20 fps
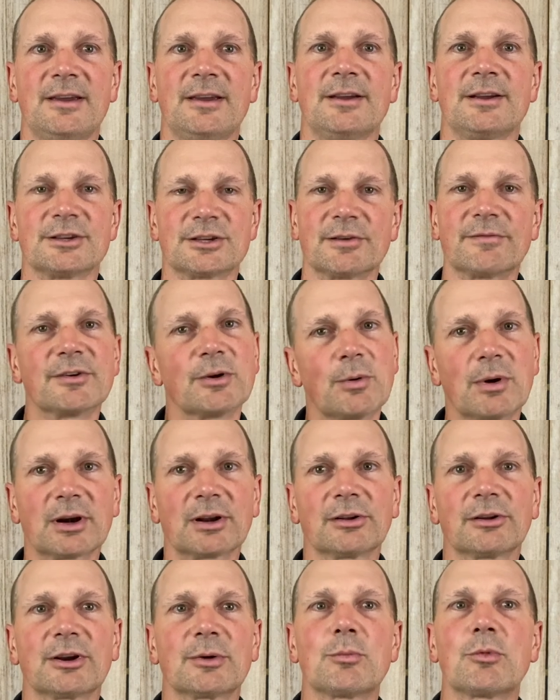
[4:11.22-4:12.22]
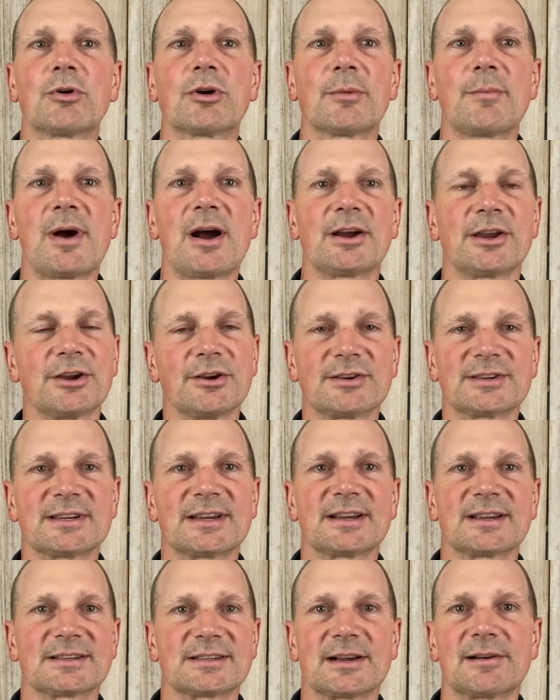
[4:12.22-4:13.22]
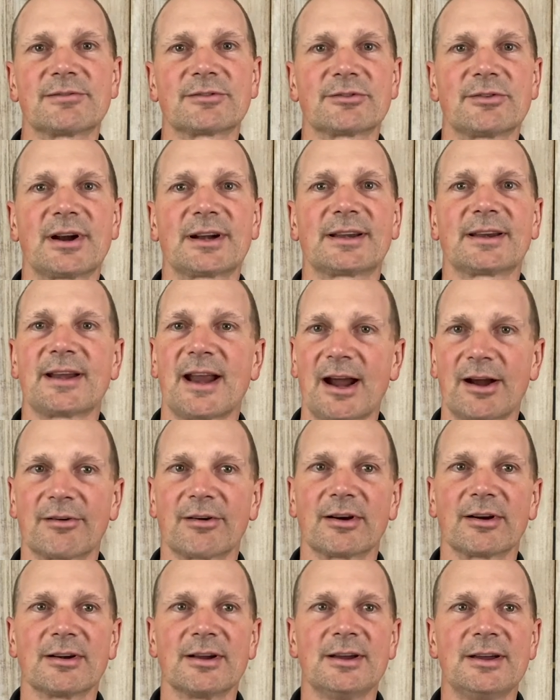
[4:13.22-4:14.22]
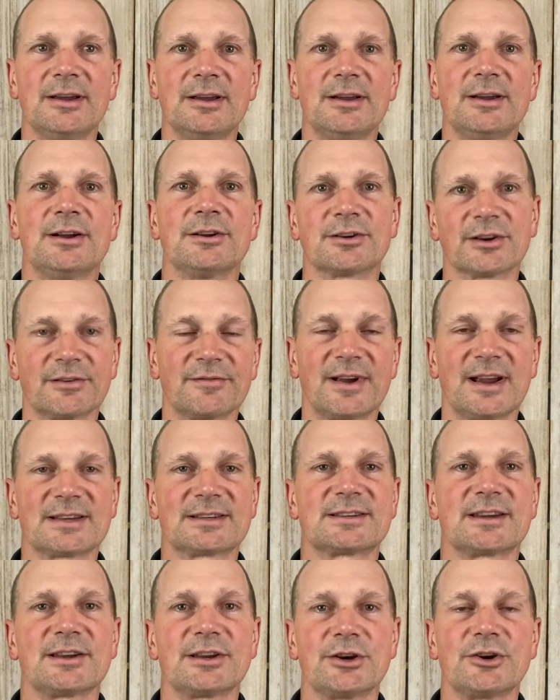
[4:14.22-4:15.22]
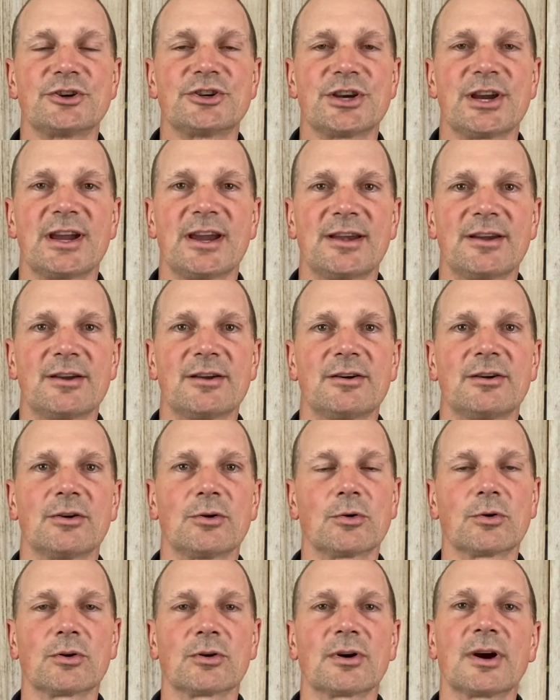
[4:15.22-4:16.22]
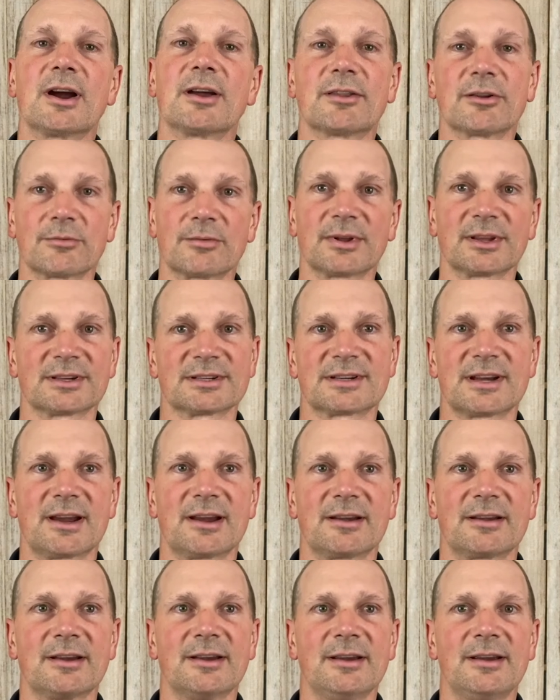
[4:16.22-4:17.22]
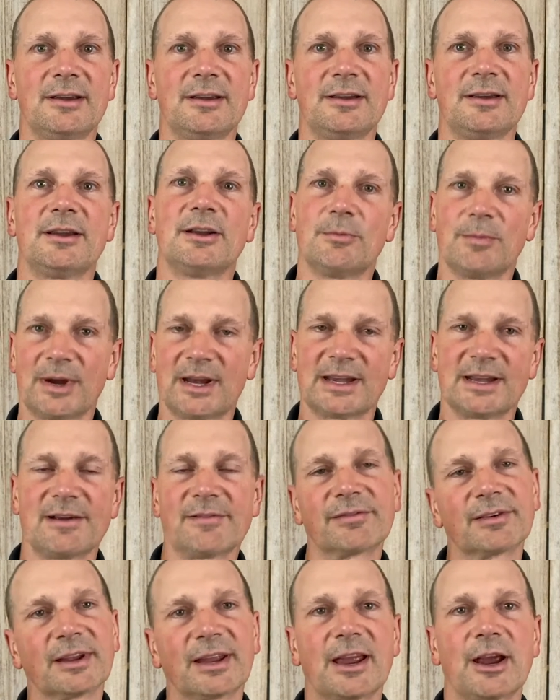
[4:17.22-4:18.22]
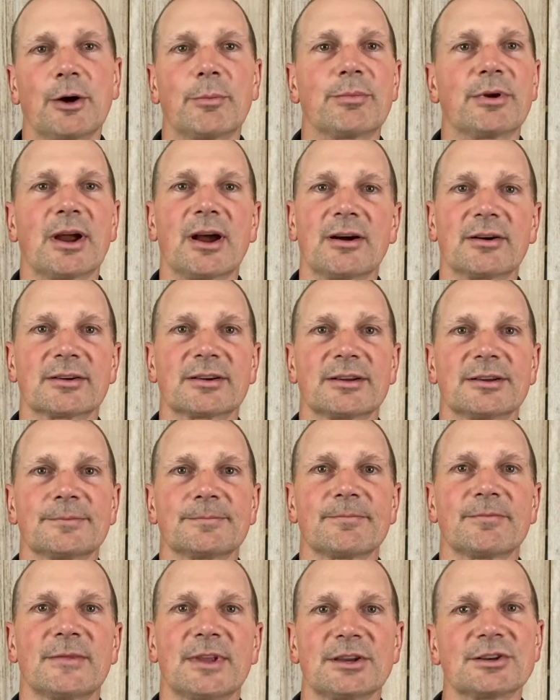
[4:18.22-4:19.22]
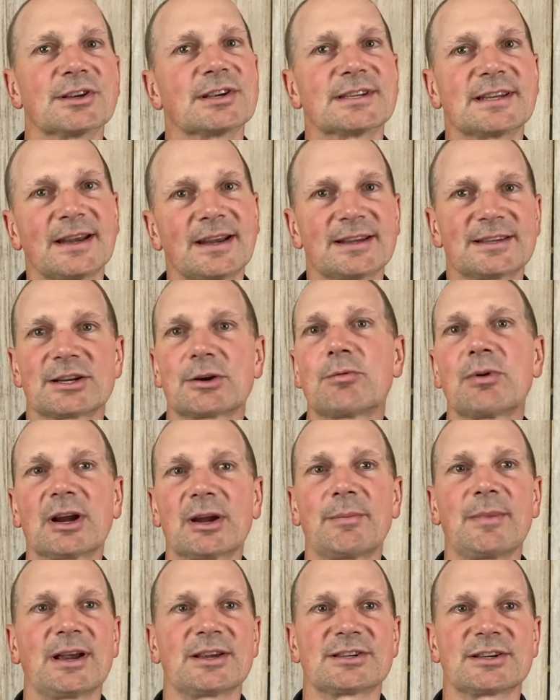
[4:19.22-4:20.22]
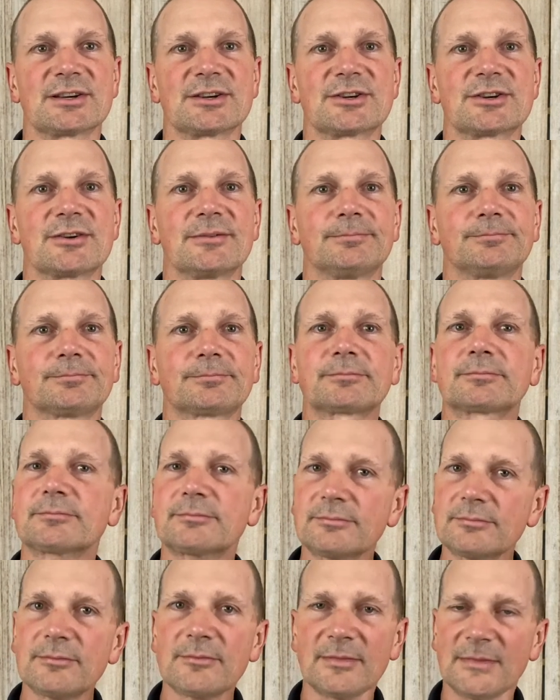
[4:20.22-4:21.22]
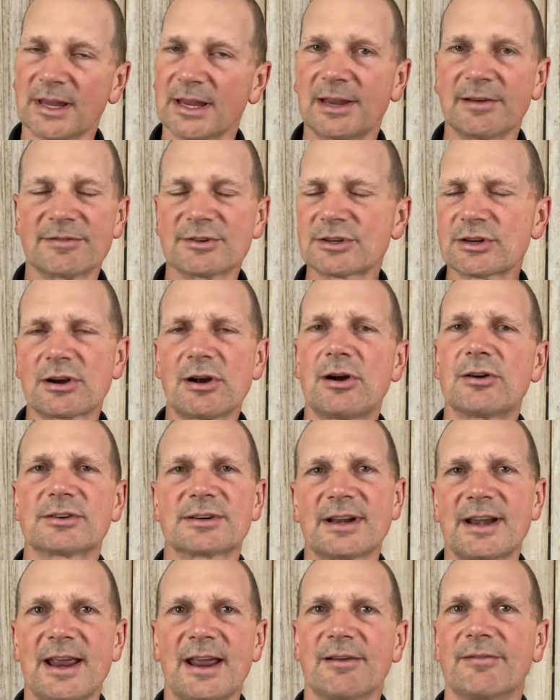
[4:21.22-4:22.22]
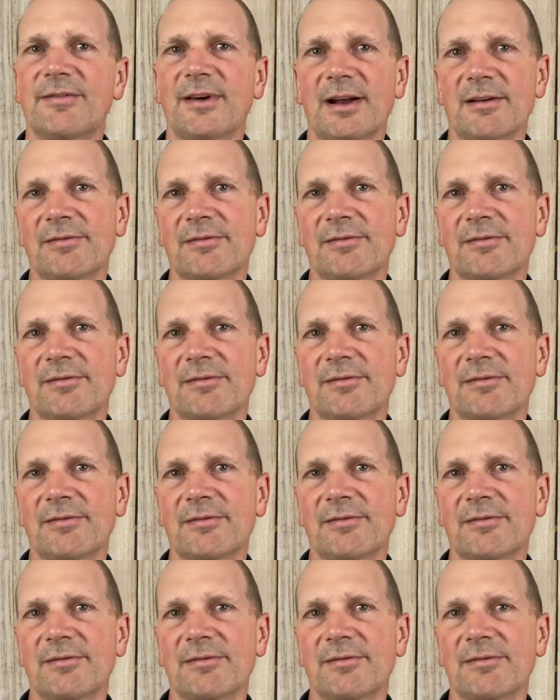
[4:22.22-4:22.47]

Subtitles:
So if you want to learn more about using a self-directed IRA to invest in Eugene or other real estate, we can definitely help you out. Just send us a quick message. Give us a call today at